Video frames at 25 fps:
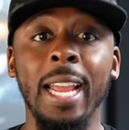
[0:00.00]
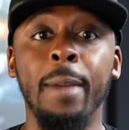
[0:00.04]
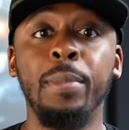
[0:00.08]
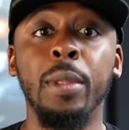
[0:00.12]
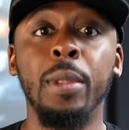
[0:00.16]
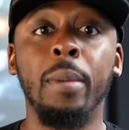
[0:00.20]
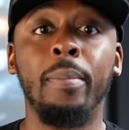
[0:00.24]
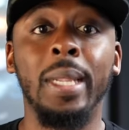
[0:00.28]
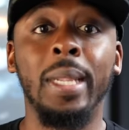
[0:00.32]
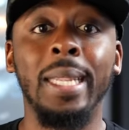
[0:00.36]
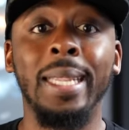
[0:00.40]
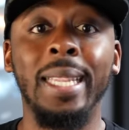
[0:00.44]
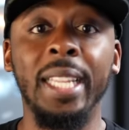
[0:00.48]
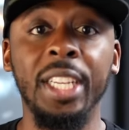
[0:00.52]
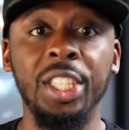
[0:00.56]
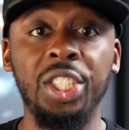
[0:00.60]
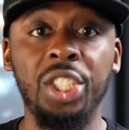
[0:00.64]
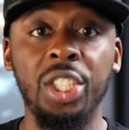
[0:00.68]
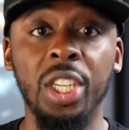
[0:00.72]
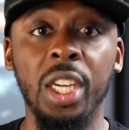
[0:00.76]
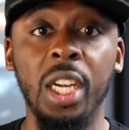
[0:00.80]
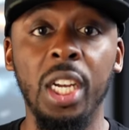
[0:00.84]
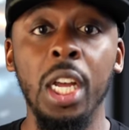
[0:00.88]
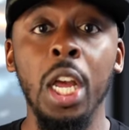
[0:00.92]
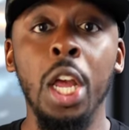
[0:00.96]
am the
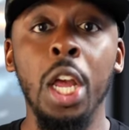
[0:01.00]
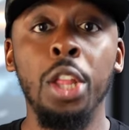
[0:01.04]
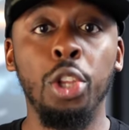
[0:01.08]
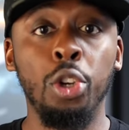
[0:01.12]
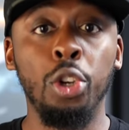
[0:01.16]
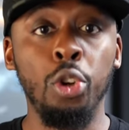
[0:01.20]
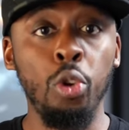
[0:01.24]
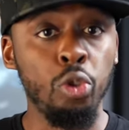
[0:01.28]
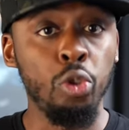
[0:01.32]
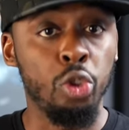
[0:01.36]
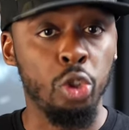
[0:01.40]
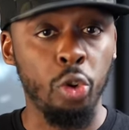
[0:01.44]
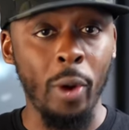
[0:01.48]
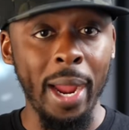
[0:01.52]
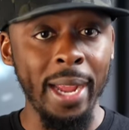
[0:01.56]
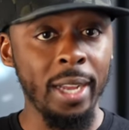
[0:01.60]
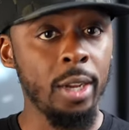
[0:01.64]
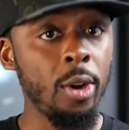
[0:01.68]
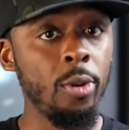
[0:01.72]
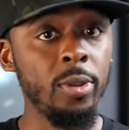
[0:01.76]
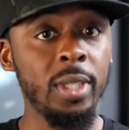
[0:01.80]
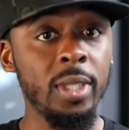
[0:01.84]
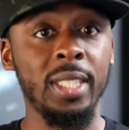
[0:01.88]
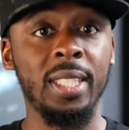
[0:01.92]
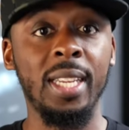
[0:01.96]
militia, the new
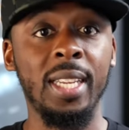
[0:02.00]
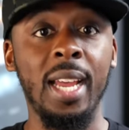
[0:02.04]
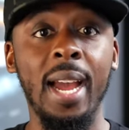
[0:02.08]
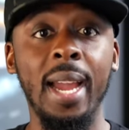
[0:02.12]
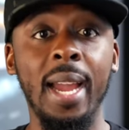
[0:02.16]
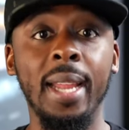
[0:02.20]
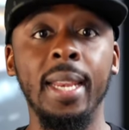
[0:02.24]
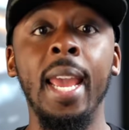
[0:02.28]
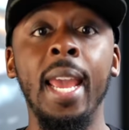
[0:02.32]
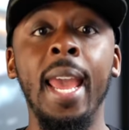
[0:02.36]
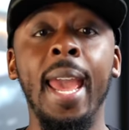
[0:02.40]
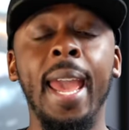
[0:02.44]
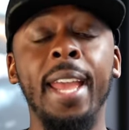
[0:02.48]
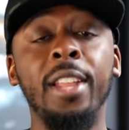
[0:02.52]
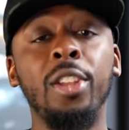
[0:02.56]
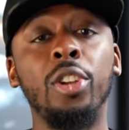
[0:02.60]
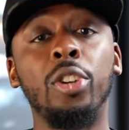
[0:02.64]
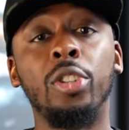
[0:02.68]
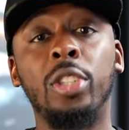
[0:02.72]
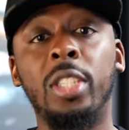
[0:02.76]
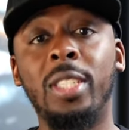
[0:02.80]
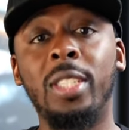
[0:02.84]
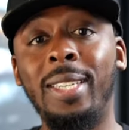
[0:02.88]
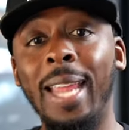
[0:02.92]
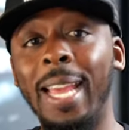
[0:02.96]
Draco design, and your
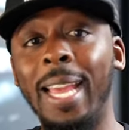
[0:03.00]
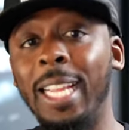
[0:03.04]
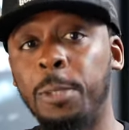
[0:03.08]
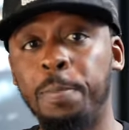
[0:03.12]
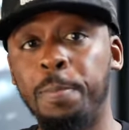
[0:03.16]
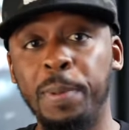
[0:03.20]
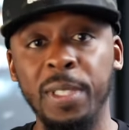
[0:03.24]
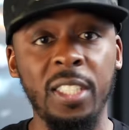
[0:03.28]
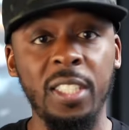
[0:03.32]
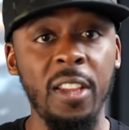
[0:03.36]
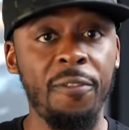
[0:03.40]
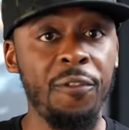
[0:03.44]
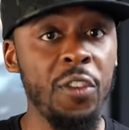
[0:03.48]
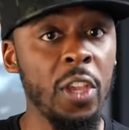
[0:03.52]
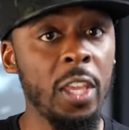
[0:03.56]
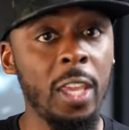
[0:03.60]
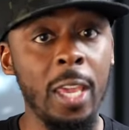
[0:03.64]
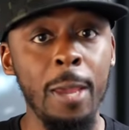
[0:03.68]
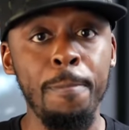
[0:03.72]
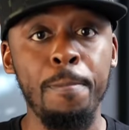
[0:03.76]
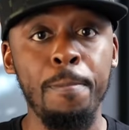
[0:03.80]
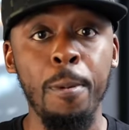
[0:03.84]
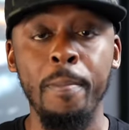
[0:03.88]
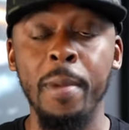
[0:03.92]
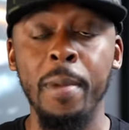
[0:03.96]
state-specific
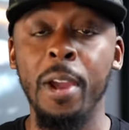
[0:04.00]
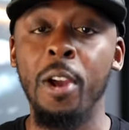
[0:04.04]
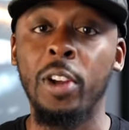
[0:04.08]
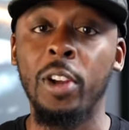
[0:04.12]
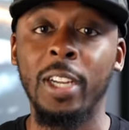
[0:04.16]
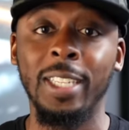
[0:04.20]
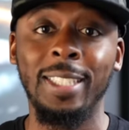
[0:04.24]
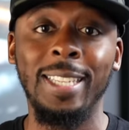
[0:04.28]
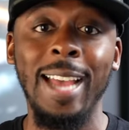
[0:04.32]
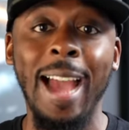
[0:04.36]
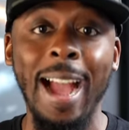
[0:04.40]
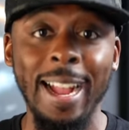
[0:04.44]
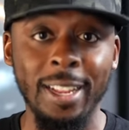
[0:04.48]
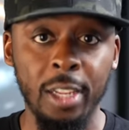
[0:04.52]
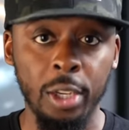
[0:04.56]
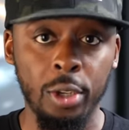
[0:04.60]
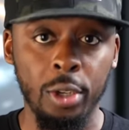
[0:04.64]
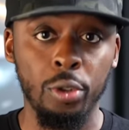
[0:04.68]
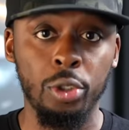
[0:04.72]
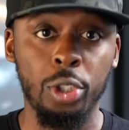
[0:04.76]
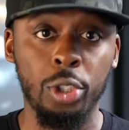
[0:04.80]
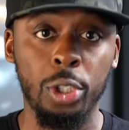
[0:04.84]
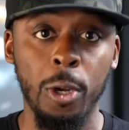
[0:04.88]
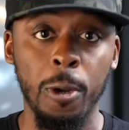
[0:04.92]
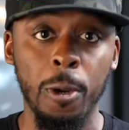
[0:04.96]
Keep America
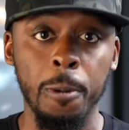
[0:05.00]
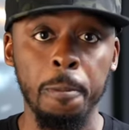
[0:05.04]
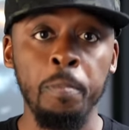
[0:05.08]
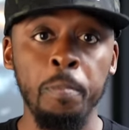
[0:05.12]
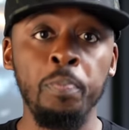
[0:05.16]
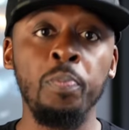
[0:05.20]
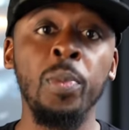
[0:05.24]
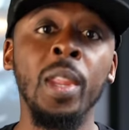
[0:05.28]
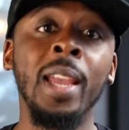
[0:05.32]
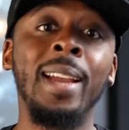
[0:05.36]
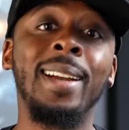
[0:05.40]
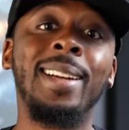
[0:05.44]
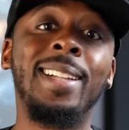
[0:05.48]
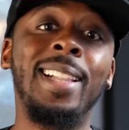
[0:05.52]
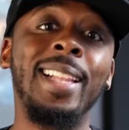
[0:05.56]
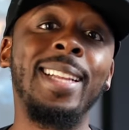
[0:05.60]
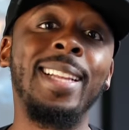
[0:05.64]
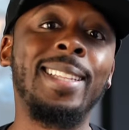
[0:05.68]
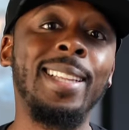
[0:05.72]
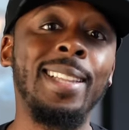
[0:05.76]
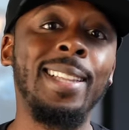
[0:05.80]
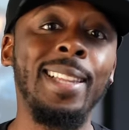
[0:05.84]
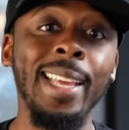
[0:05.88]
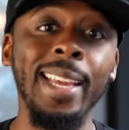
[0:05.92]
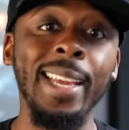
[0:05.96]
Tactical shirt Click
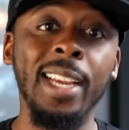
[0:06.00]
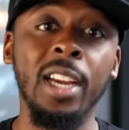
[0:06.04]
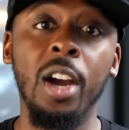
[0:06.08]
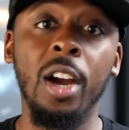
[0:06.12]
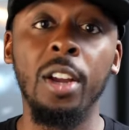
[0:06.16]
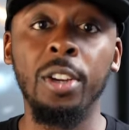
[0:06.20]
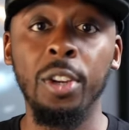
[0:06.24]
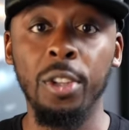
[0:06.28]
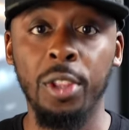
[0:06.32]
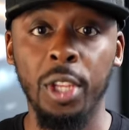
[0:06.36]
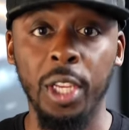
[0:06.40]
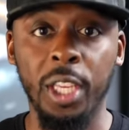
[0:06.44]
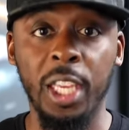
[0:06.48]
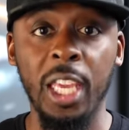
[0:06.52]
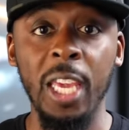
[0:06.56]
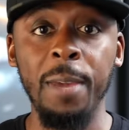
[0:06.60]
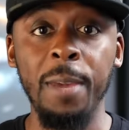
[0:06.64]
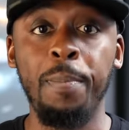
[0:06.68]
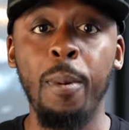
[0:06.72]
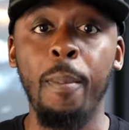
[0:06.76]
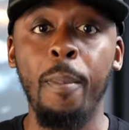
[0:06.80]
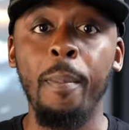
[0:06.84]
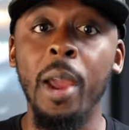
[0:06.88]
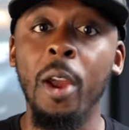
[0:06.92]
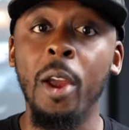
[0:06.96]
the link under the
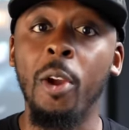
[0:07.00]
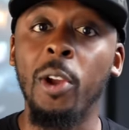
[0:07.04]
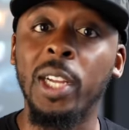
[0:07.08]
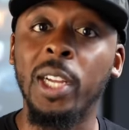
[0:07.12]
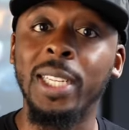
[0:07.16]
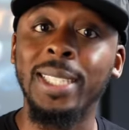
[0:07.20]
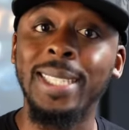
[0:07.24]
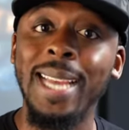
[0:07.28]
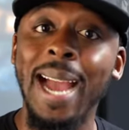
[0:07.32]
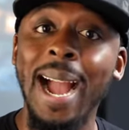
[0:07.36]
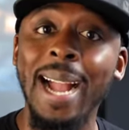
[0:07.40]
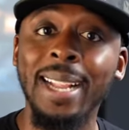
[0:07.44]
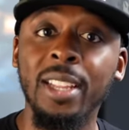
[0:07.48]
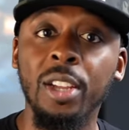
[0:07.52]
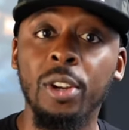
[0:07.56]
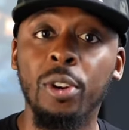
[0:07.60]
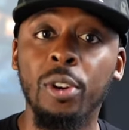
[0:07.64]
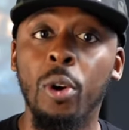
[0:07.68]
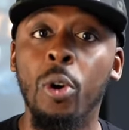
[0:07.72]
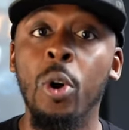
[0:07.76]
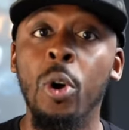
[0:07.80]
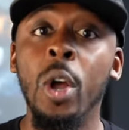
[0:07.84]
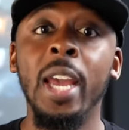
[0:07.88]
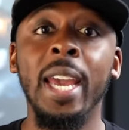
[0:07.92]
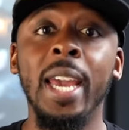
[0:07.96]
Keep America
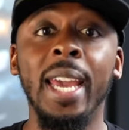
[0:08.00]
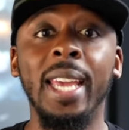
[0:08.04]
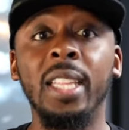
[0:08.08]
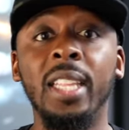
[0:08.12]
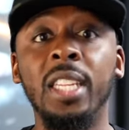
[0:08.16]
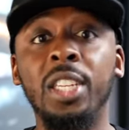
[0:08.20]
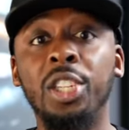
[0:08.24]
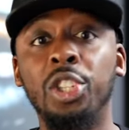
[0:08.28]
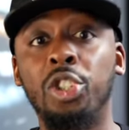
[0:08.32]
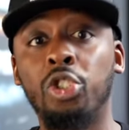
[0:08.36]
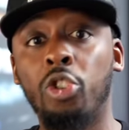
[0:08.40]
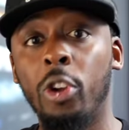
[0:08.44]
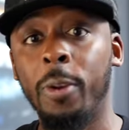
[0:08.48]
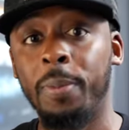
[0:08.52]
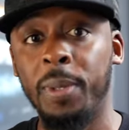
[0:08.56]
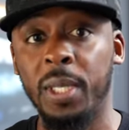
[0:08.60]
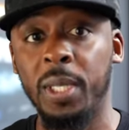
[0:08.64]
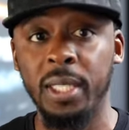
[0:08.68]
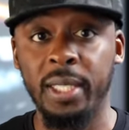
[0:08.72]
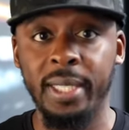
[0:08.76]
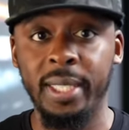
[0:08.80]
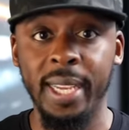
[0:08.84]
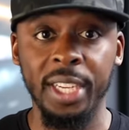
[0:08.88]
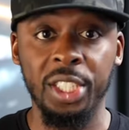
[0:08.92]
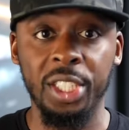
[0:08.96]
Tactical in the
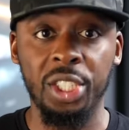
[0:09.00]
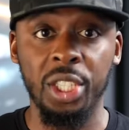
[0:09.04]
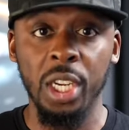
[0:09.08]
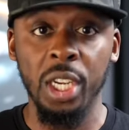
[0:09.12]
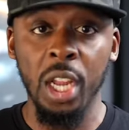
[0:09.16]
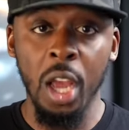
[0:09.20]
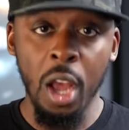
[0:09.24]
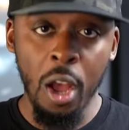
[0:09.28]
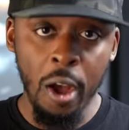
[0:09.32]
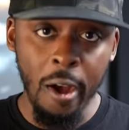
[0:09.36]
description section